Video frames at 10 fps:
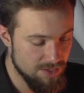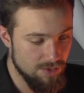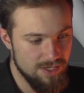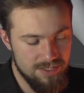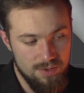
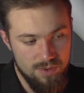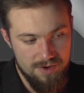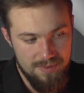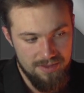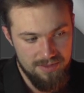So let's not
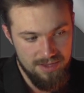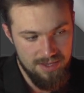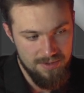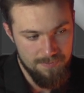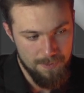worry about
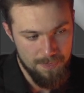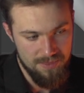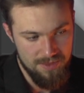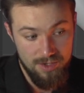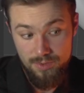the
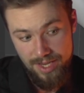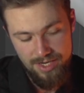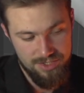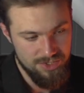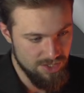
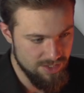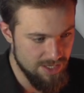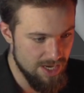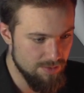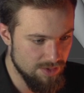location just yet.